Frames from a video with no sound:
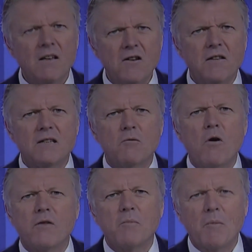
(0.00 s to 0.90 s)
So this is
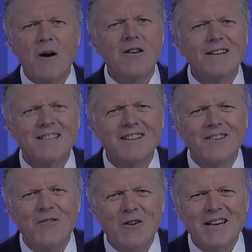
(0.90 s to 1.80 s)
what the proponents
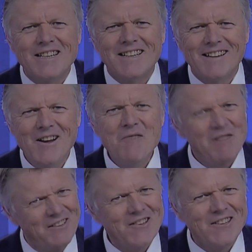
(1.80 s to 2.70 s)
of The Voice will